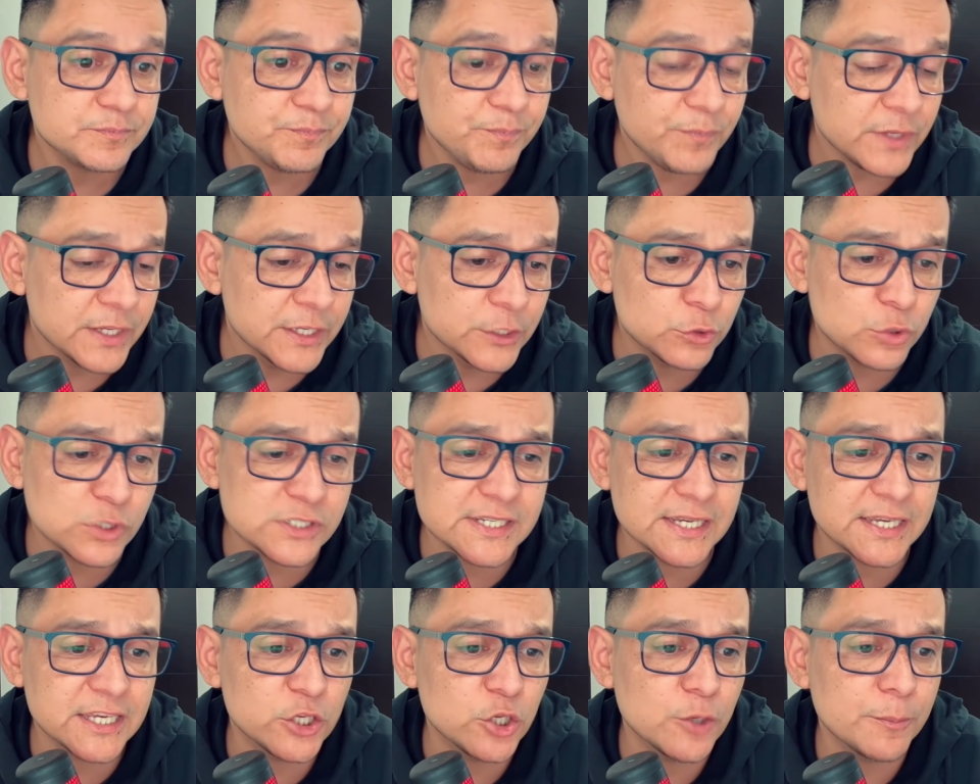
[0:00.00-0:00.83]
So
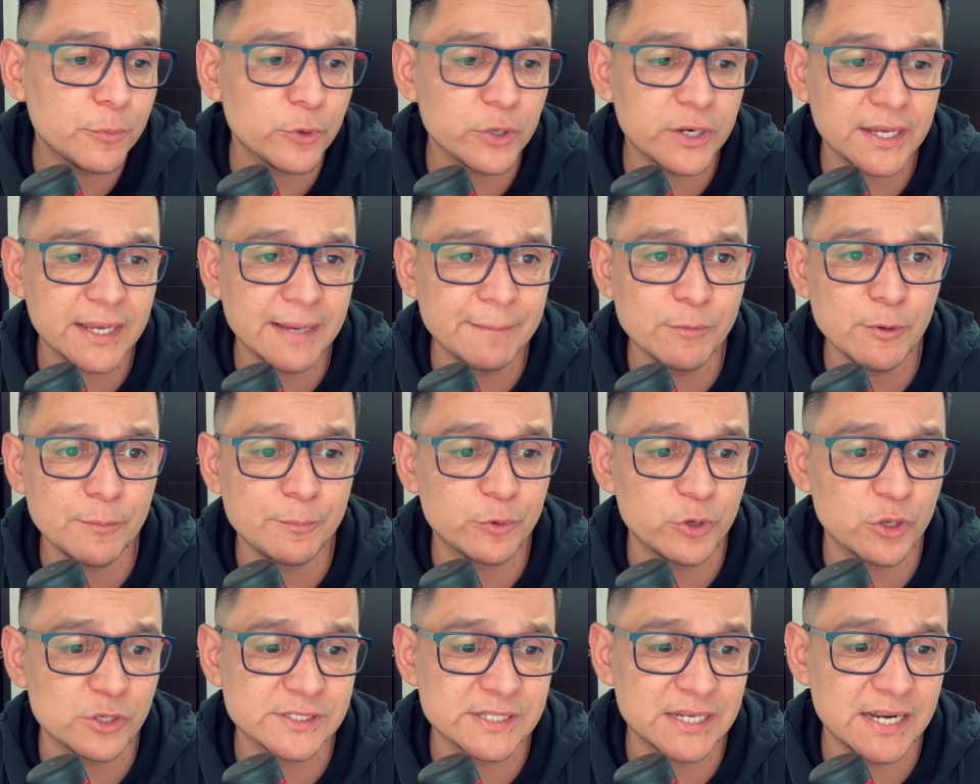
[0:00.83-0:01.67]
here, for example,
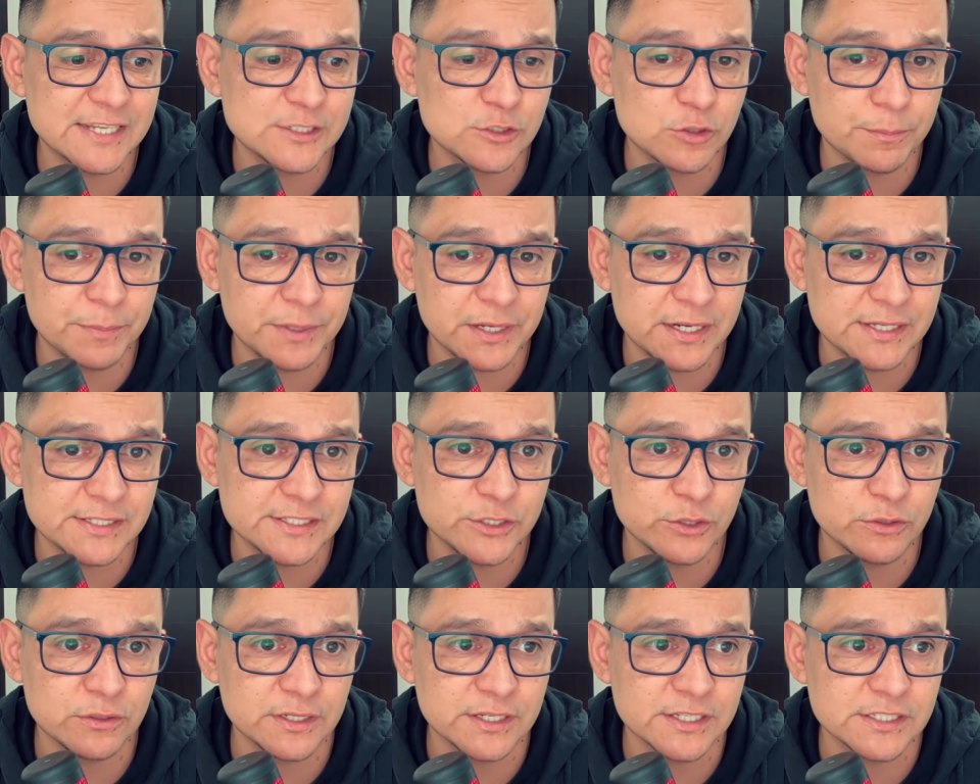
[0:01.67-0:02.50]
I can do more
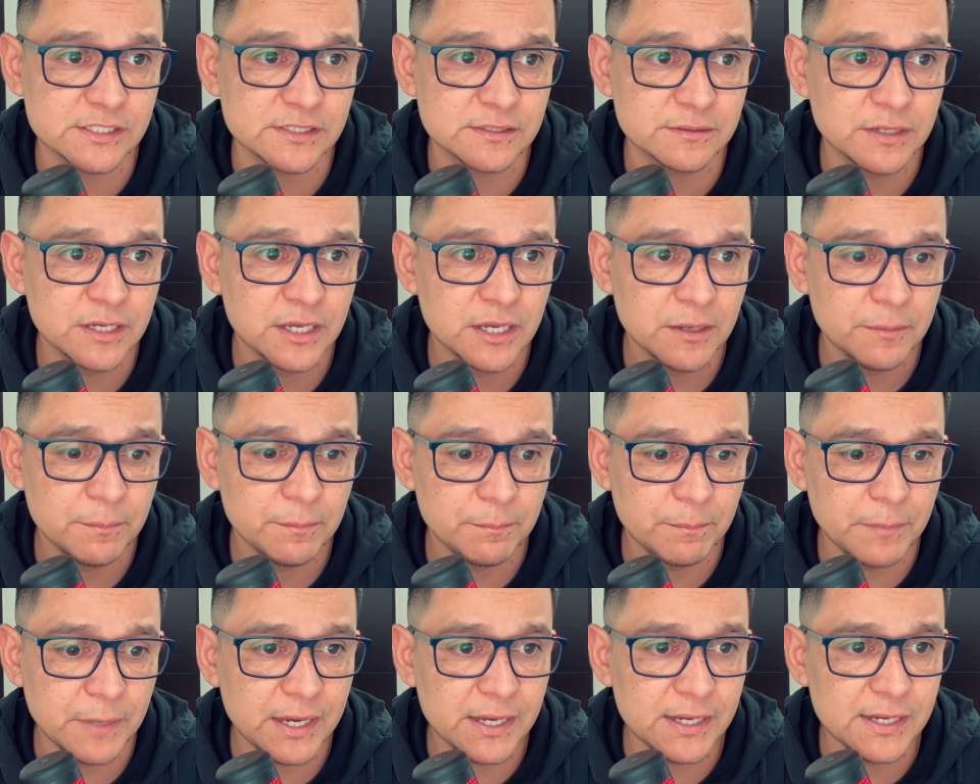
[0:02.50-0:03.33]
operations,
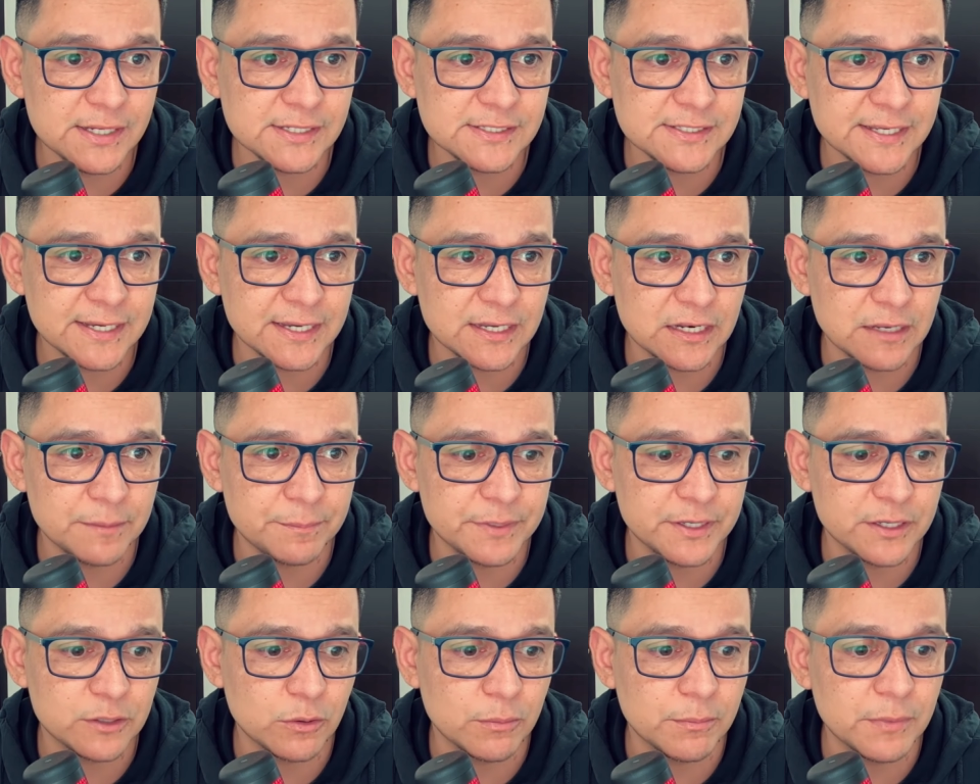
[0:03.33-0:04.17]
like let me
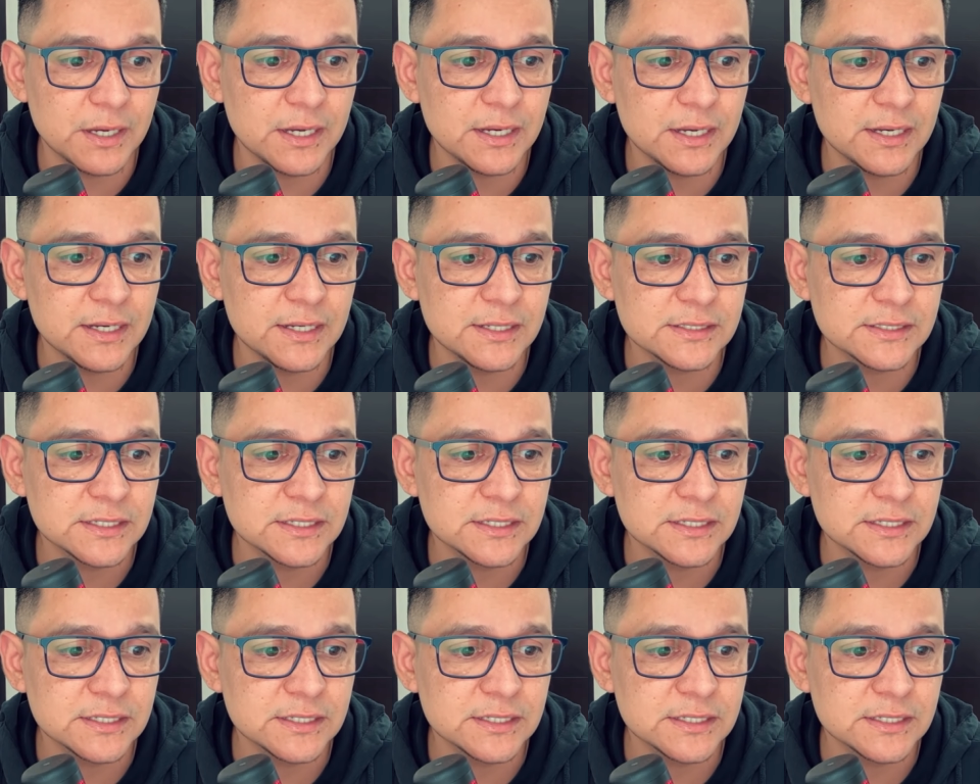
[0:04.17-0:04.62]
click more,